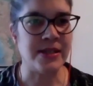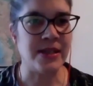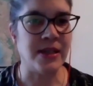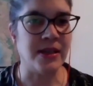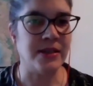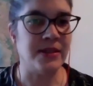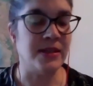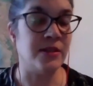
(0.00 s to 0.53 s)

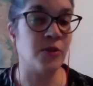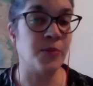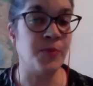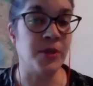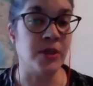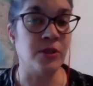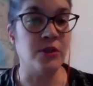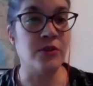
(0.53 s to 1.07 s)
the
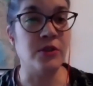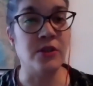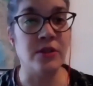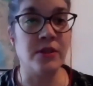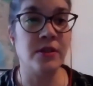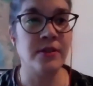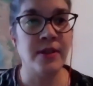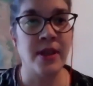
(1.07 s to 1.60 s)
European
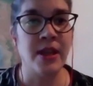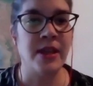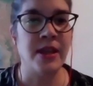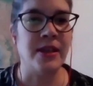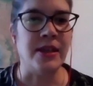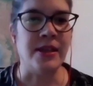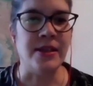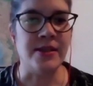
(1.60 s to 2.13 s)
Union
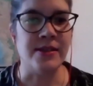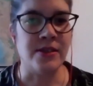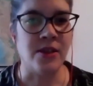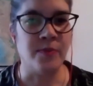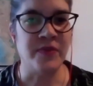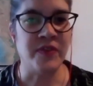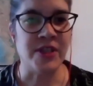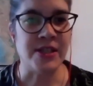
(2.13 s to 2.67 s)
is
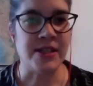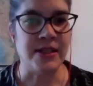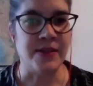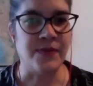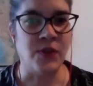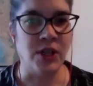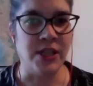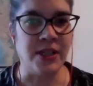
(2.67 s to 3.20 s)
obviously
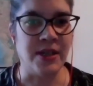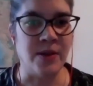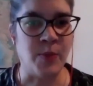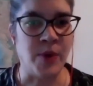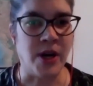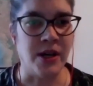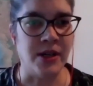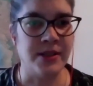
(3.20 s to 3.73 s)
falling
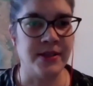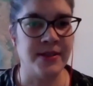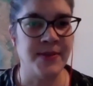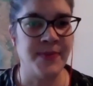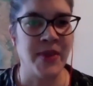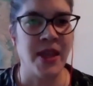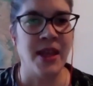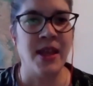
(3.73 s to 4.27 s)
apart.
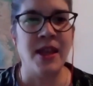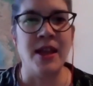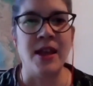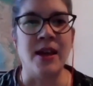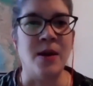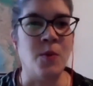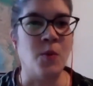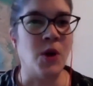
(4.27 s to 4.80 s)

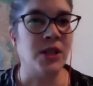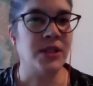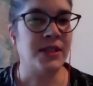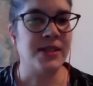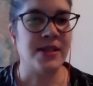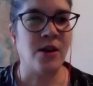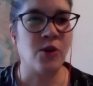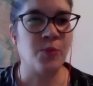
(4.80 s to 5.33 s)
What
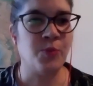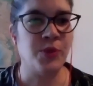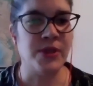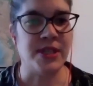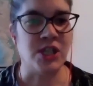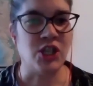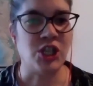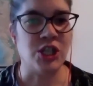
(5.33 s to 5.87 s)
is our
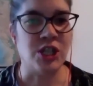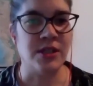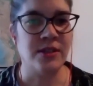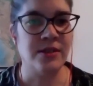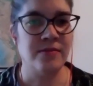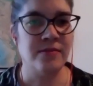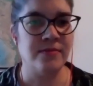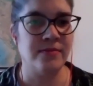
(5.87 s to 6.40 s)

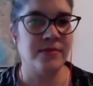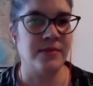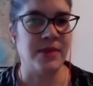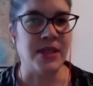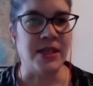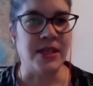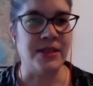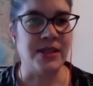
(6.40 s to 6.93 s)
position
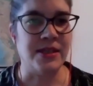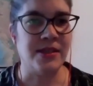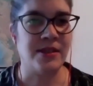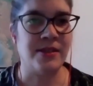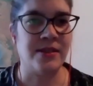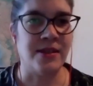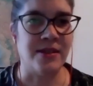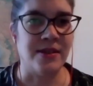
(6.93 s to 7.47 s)
in
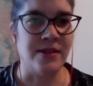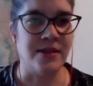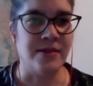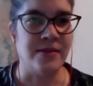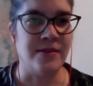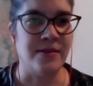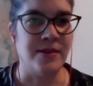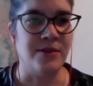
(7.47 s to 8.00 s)
this
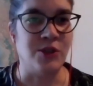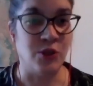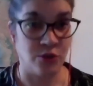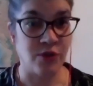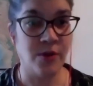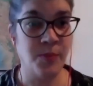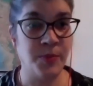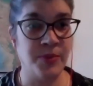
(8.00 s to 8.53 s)

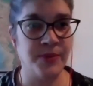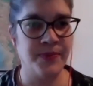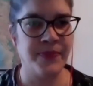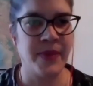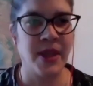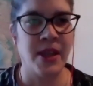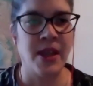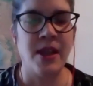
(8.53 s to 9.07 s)
Europe?
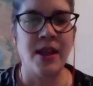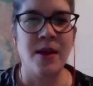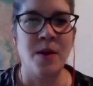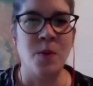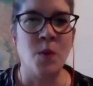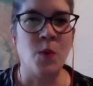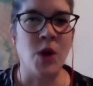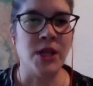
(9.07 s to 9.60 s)

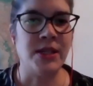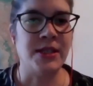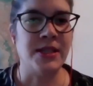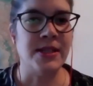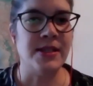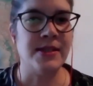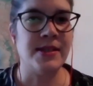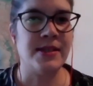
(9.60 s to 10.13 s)
What
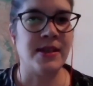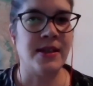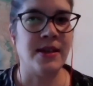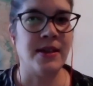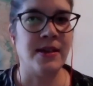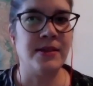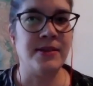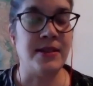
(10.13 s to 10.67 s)
is
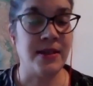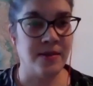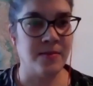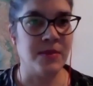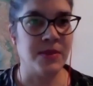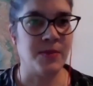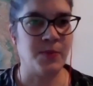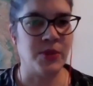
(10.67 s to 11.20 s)

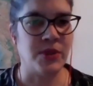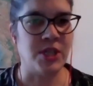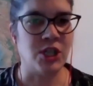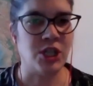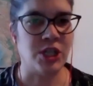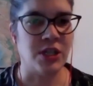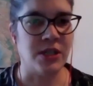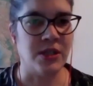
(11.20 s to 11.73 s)
DiEM's
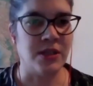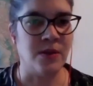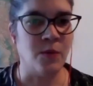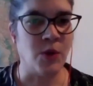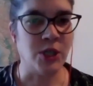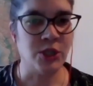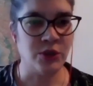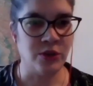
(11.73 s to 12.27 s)
position,
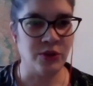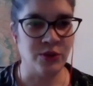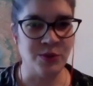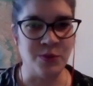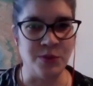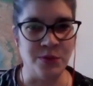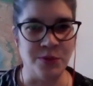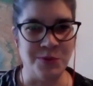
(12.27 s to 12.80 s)
what to
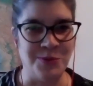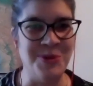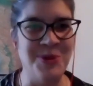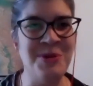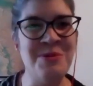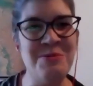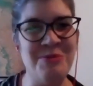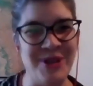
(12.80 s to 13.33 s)
do
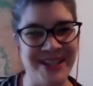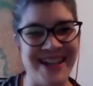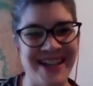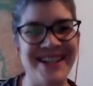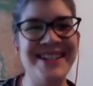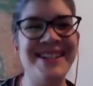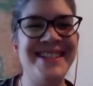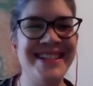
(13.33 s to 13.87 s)
with
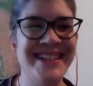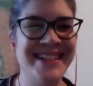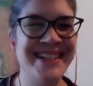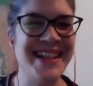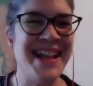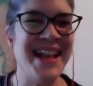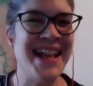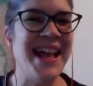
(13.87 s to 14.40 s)
us?
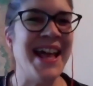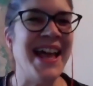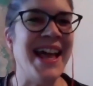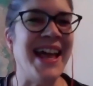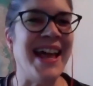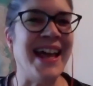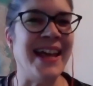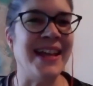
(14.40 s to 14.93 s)

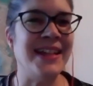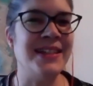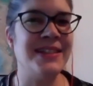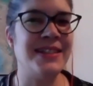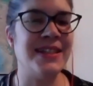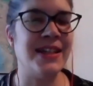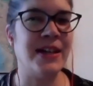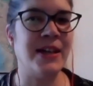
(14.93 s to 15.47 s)
And